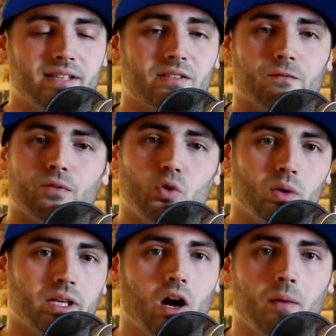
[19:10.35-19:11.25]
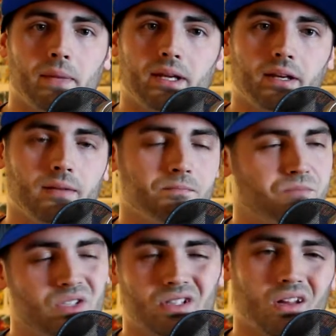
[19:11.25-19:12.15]
is a fluid comic
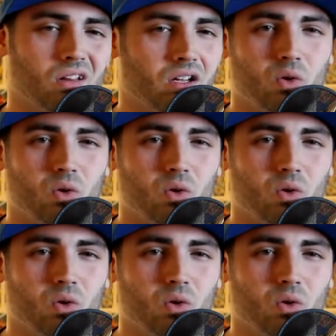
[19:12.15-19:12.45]
there's not a lot